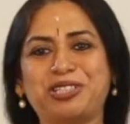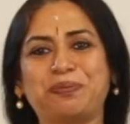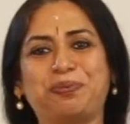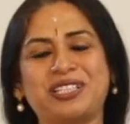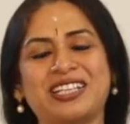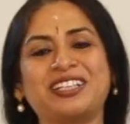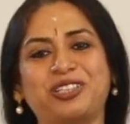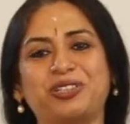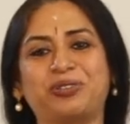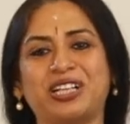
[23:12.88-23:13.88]
She
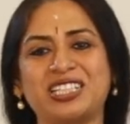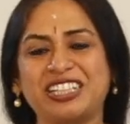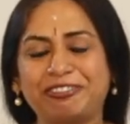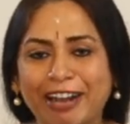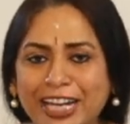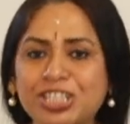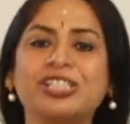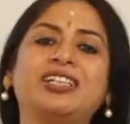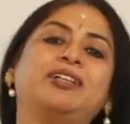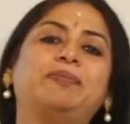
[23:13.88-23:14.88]
presented to us the
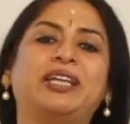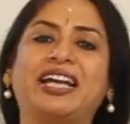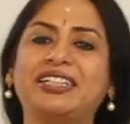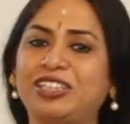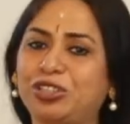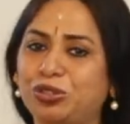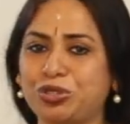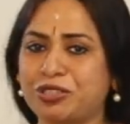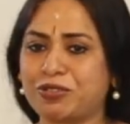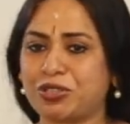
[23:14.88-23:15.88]
rationale behind
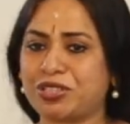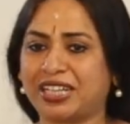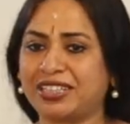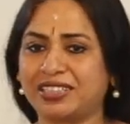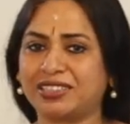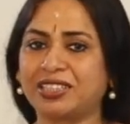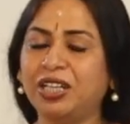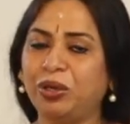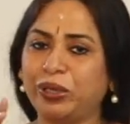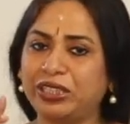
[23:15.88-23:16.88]
inclusive societies,
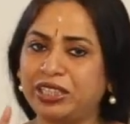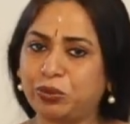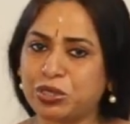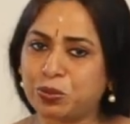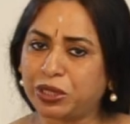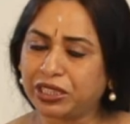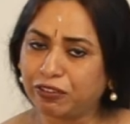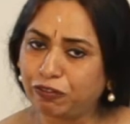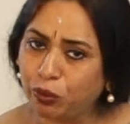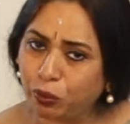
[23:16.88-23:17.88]
whether it was
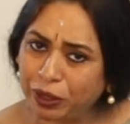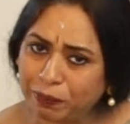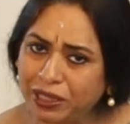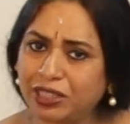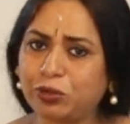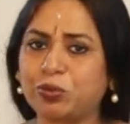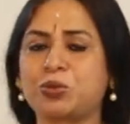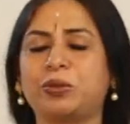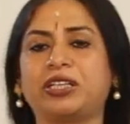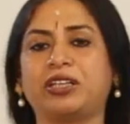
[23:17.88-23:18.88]
working for women, it
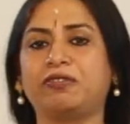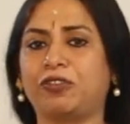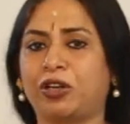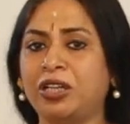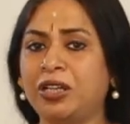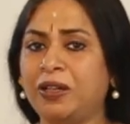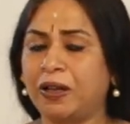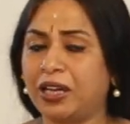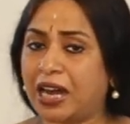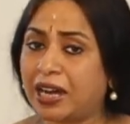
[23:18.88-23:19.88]
was working for
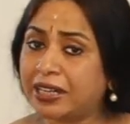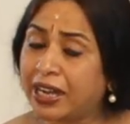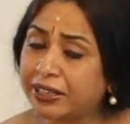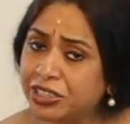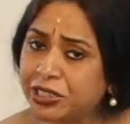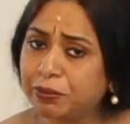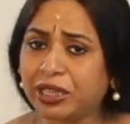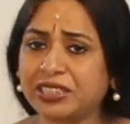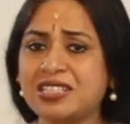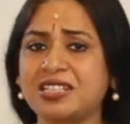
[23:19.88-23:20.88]
our Harijan
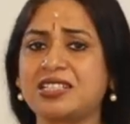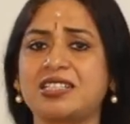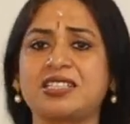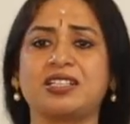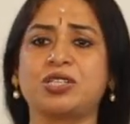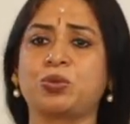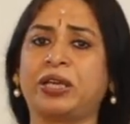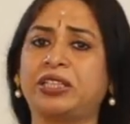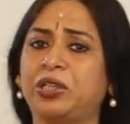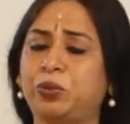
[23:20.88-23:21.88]
brothers and sisters,
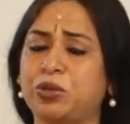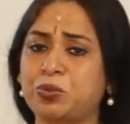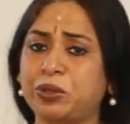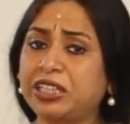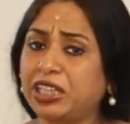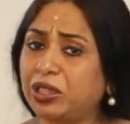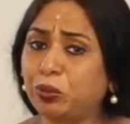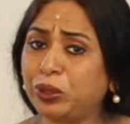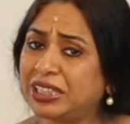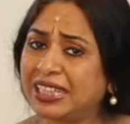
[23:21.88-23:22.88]
whether it was
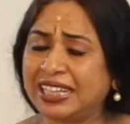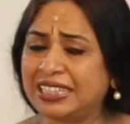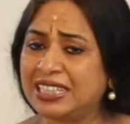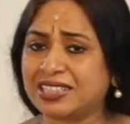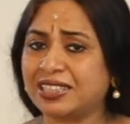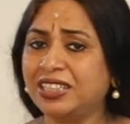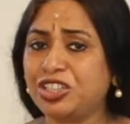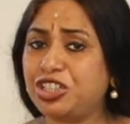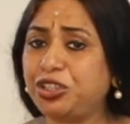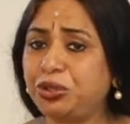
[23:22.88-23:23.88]
working with the elite.
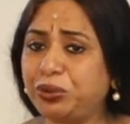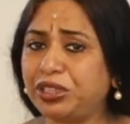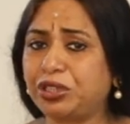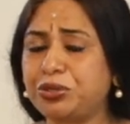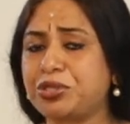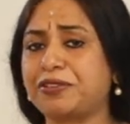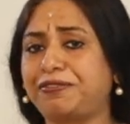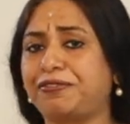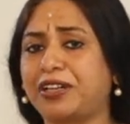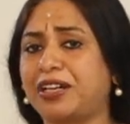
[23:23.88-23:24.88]
She knew
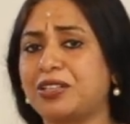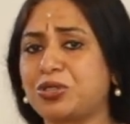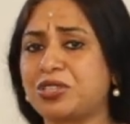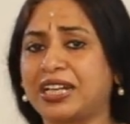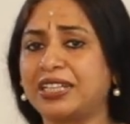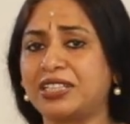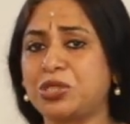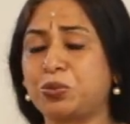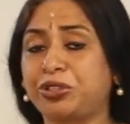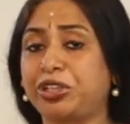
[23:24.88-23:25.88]
inclusive
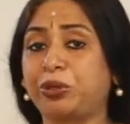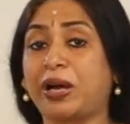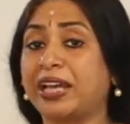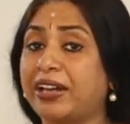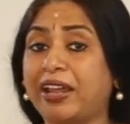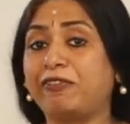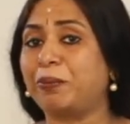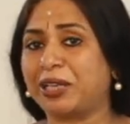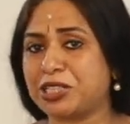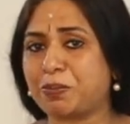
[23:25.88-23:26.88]
societies would require
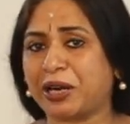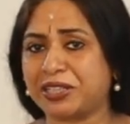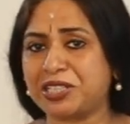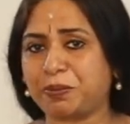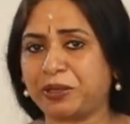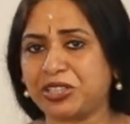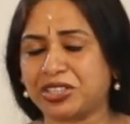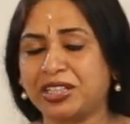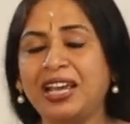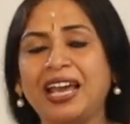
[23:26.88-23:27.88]
everybody's
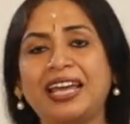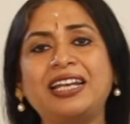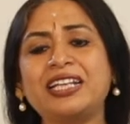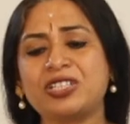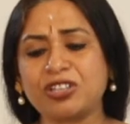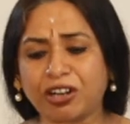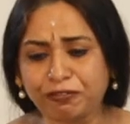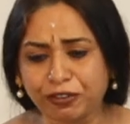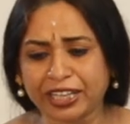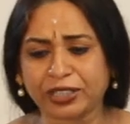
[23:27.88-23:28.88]
participation. And let's not
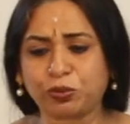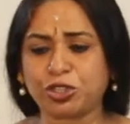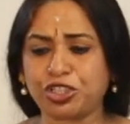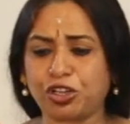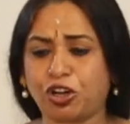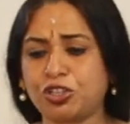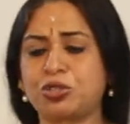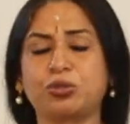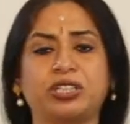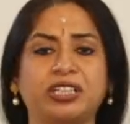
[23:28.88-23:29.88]
forget what she
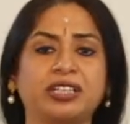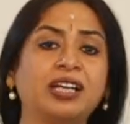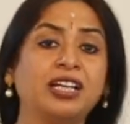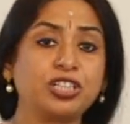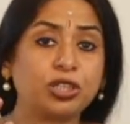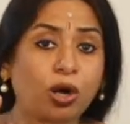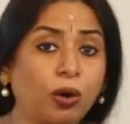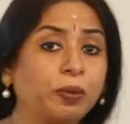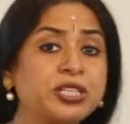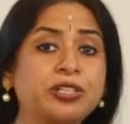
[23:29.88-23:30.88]
also did. She
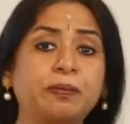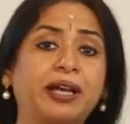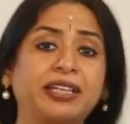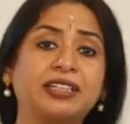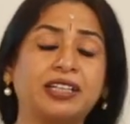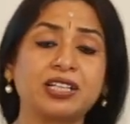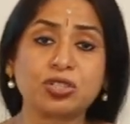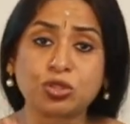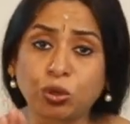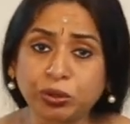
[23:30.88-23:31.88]
always reminded
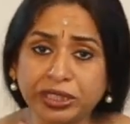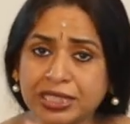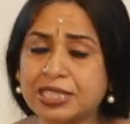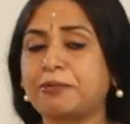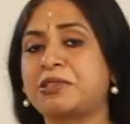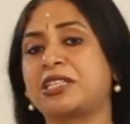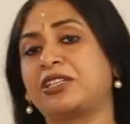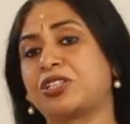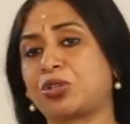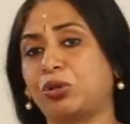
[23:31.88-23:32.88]
us, don't accept
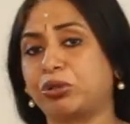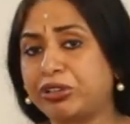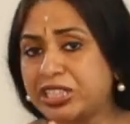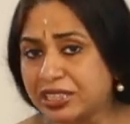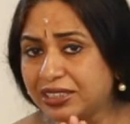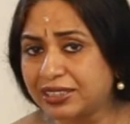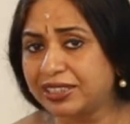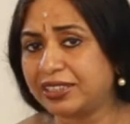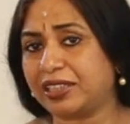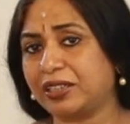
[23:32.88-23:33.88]
status quo. Critical
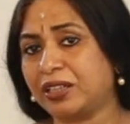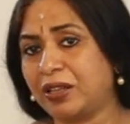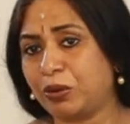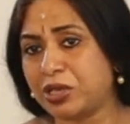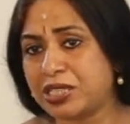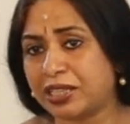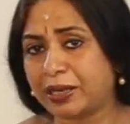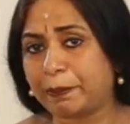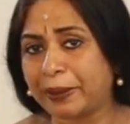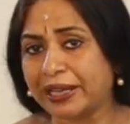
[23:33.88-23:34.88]
thinking was her
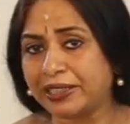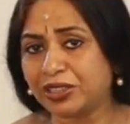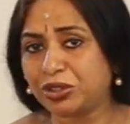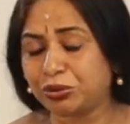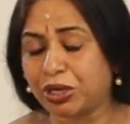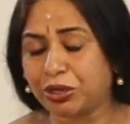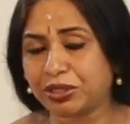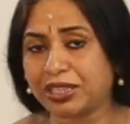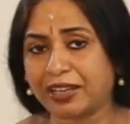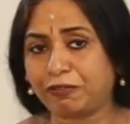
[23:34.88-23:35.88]
companion
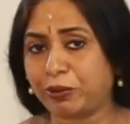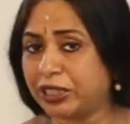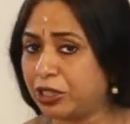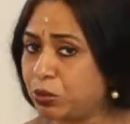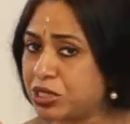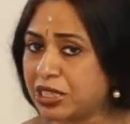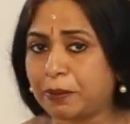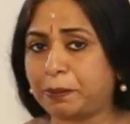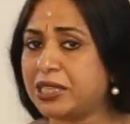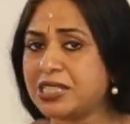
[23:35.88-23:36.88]
throughout life, whether it was in
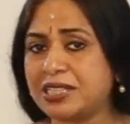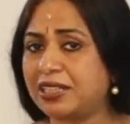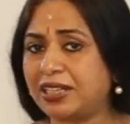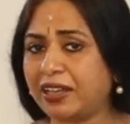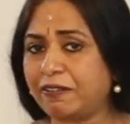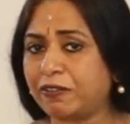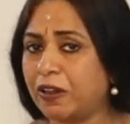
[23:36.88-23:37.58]
her personal life